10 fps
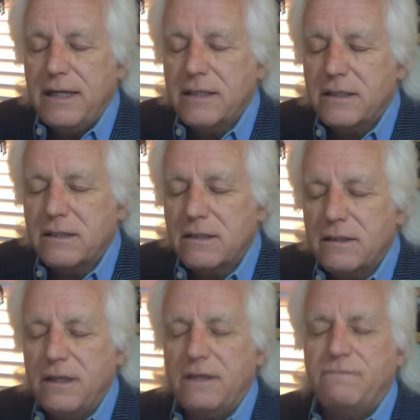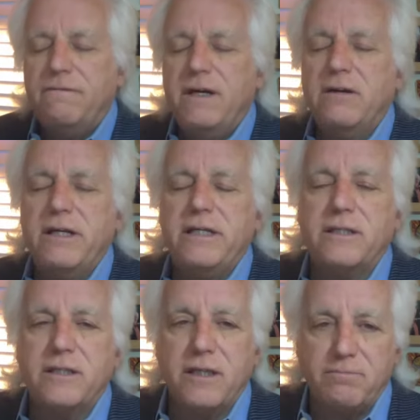It's a very
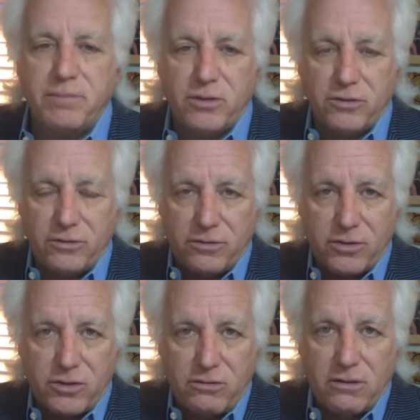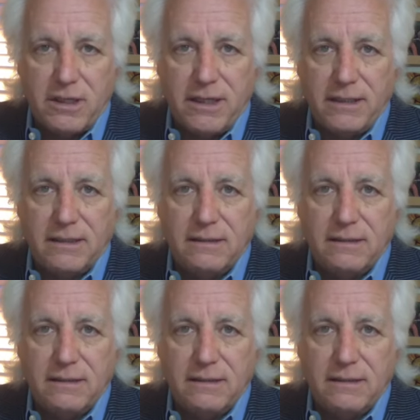simple story.